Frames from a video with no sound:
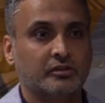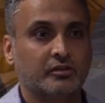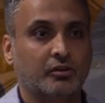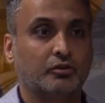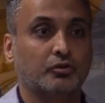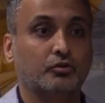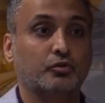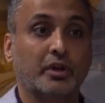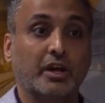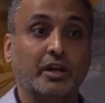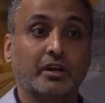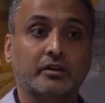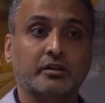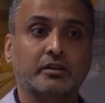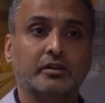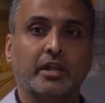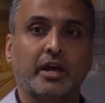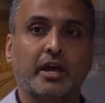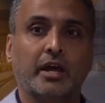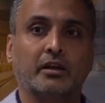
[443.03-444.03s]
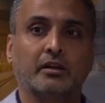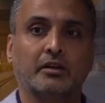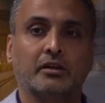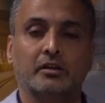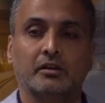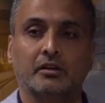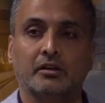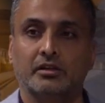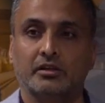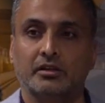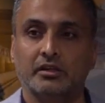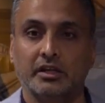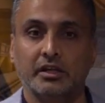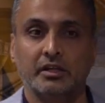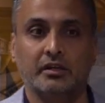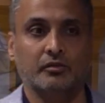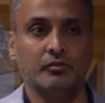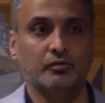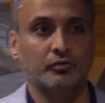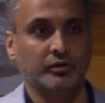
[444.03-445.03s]
or to render that
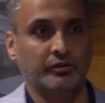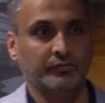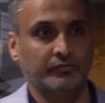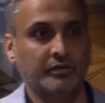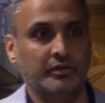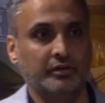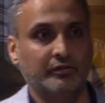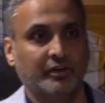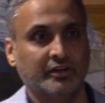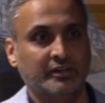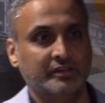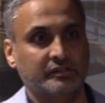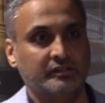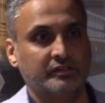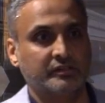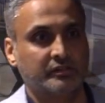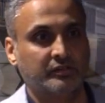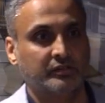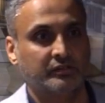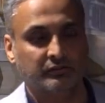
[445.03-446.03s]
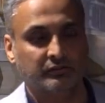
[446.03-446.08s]
data to a different devices.